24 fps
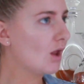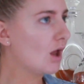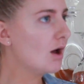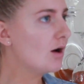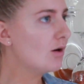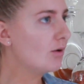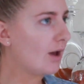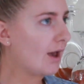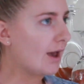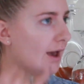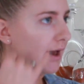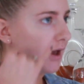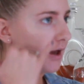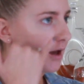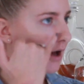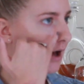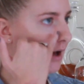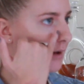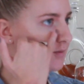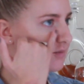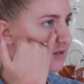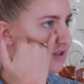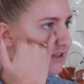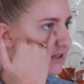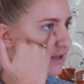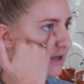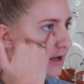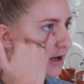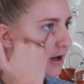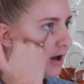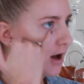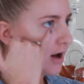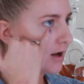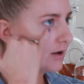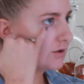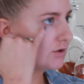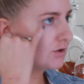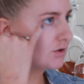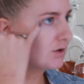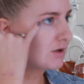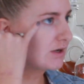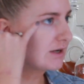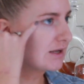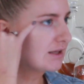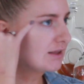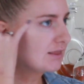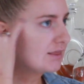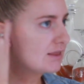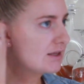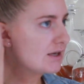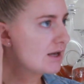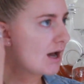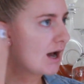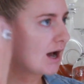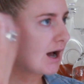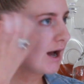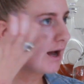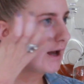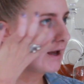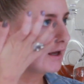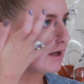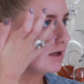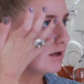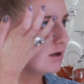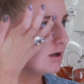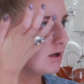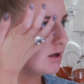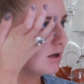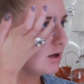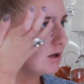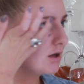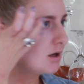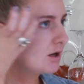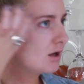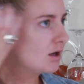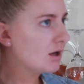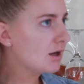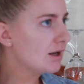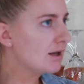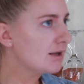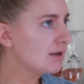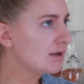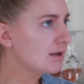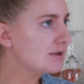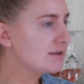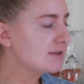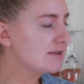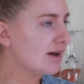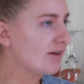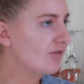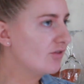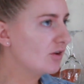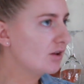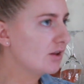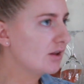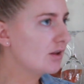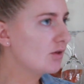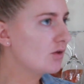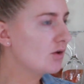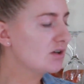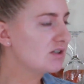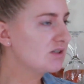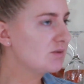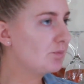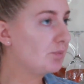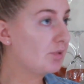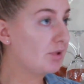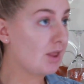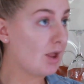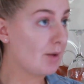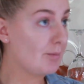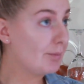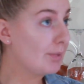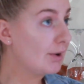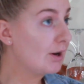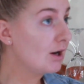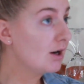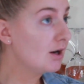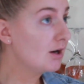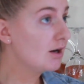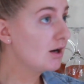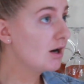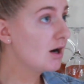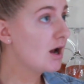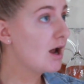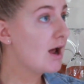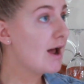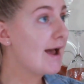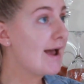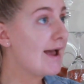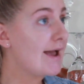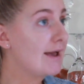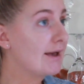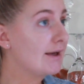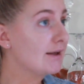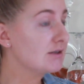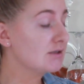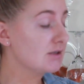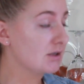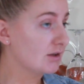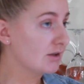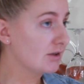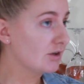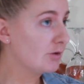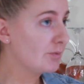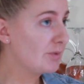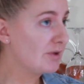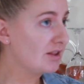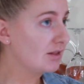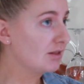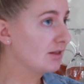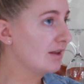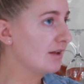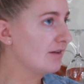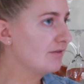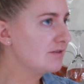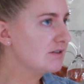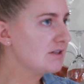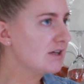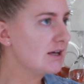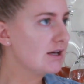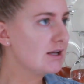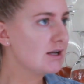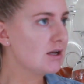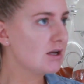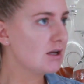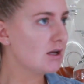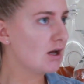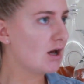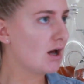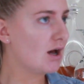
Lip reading: Okay, I'm seeing underneath the eye, it definitely looks plumper and a little bit lifted.